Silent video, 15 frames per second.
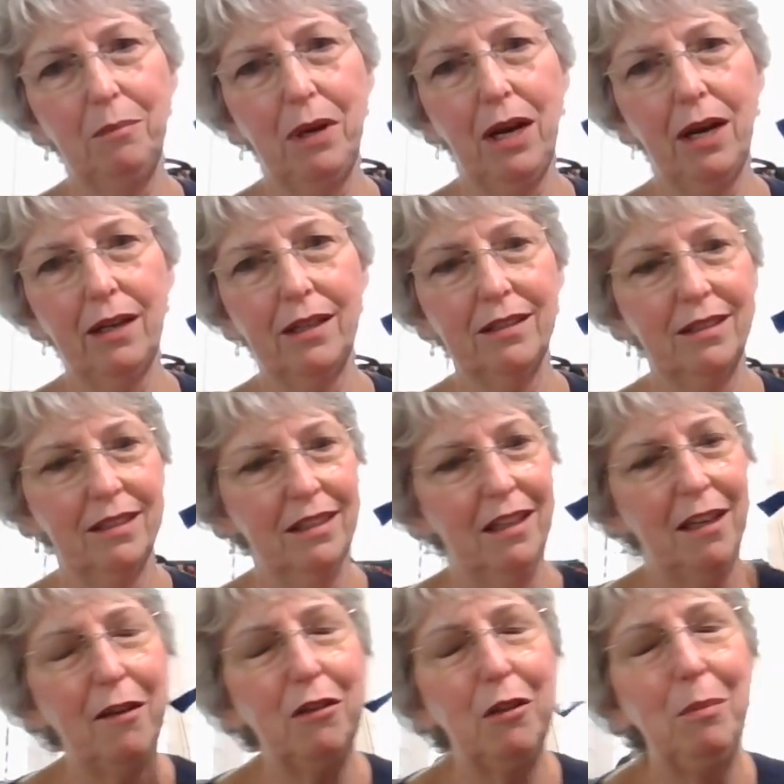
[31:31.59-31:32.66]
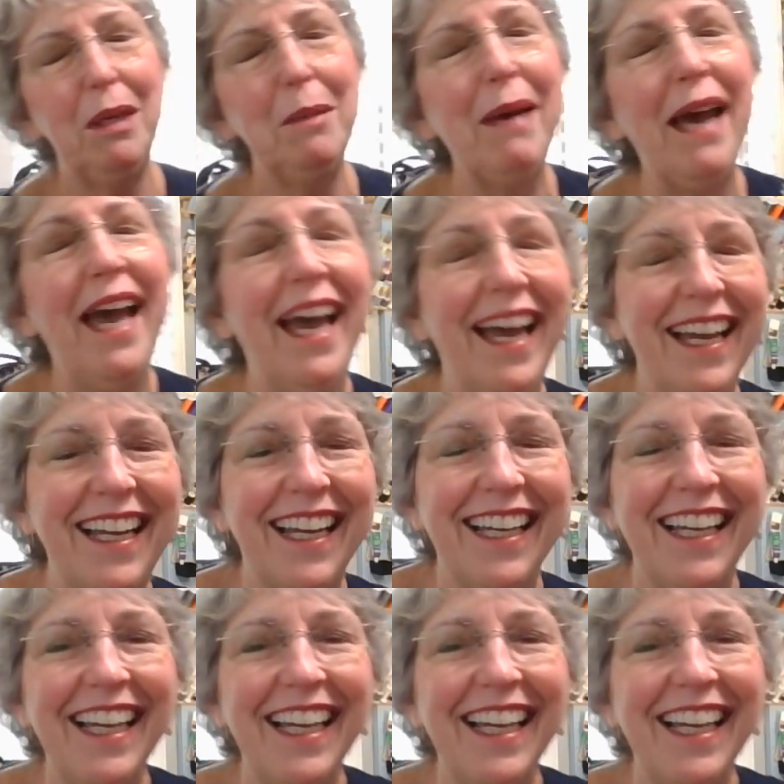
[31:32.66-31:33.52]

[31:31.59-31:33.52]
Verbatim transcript: pocket of the big bag.